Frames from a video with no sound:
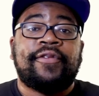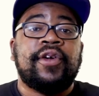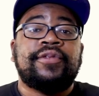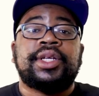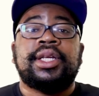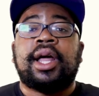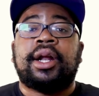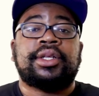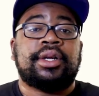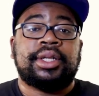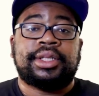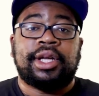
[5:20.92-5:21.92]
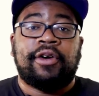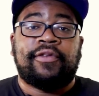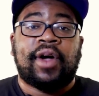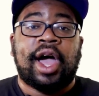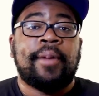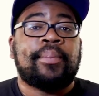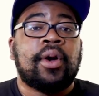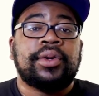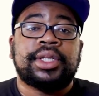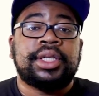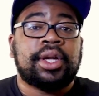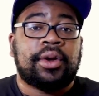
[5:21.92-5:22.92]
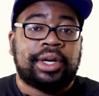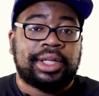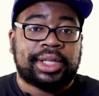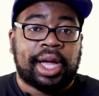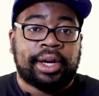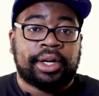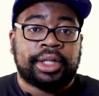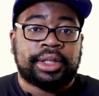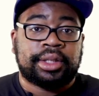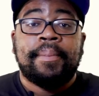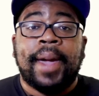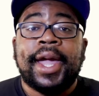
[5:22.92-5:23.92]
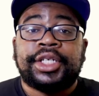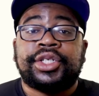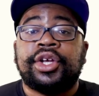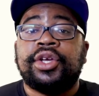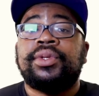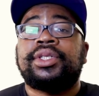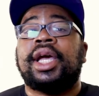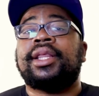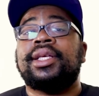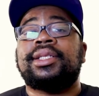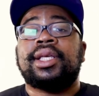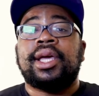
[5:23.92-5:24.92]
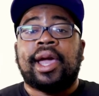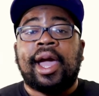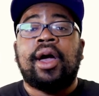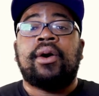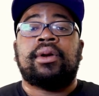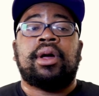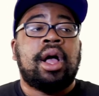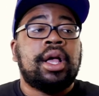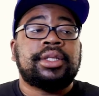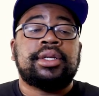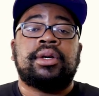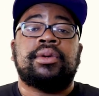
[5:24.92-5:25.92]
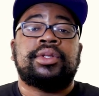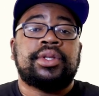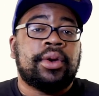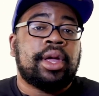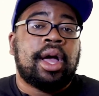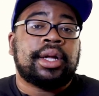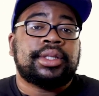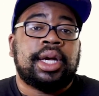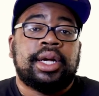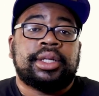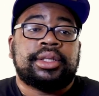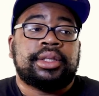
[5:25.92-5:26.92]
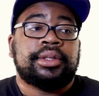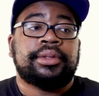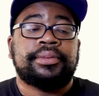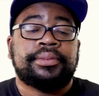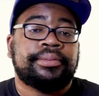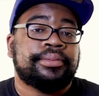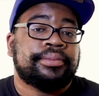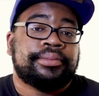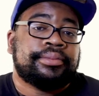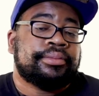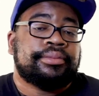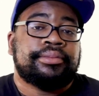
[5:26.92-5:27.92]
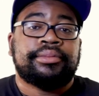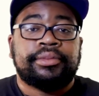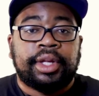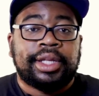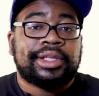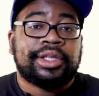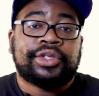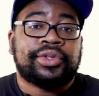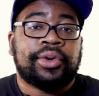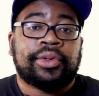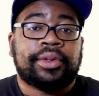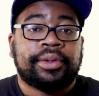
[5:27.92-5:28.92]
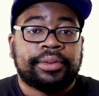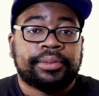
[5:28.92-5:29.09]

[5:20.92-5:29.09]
$15 on their sell-fi, proceeds go to the skaters. Make sure you check this thing out. Also, Tony Hawk Touched. It's the truth.